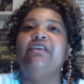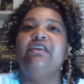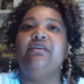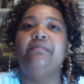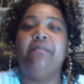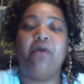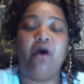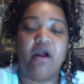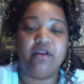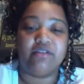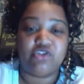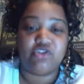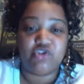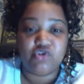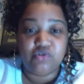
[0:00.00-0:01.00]

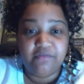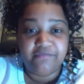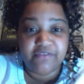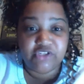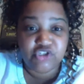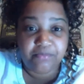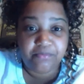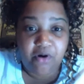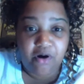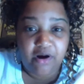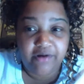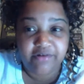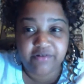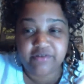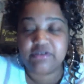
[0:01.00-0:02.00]
partners, joint venture
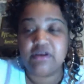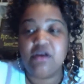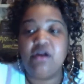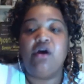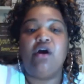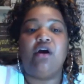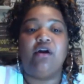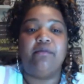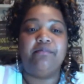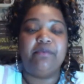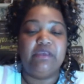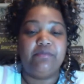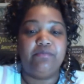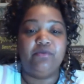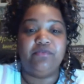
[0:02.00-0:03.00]
partners, are
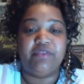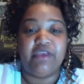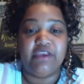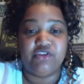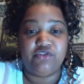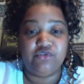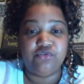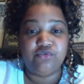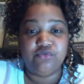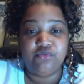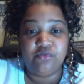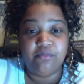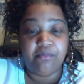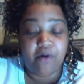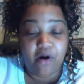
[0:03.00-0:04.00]
people that
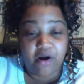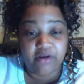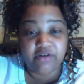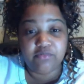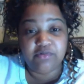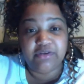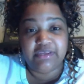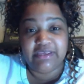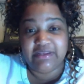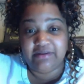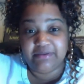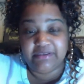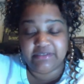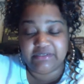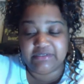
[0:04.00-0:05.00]
you partner with in a
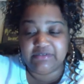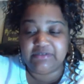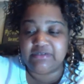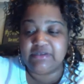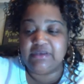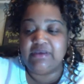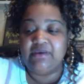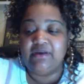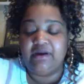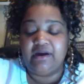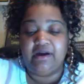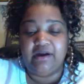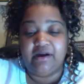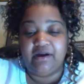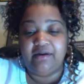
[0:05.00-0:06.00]
business,
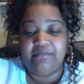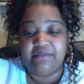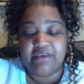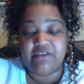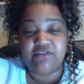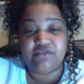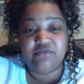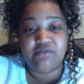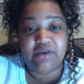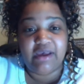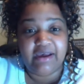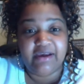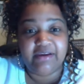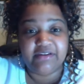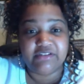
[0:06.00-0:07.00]
and you
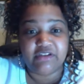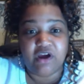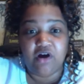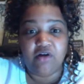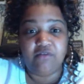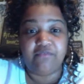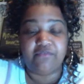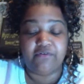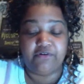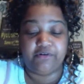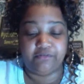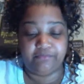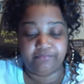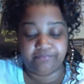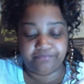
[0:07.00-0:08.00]
guys
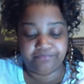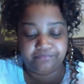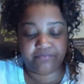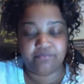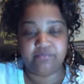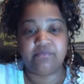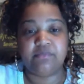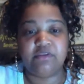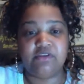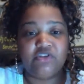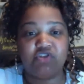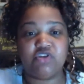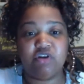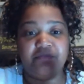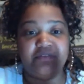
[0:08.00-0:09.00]
offer
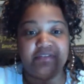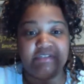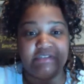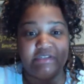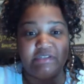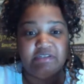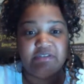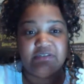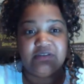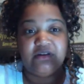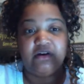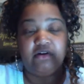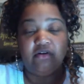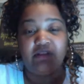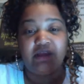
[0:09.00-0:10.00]
services
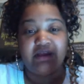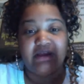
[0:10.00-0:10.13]
or like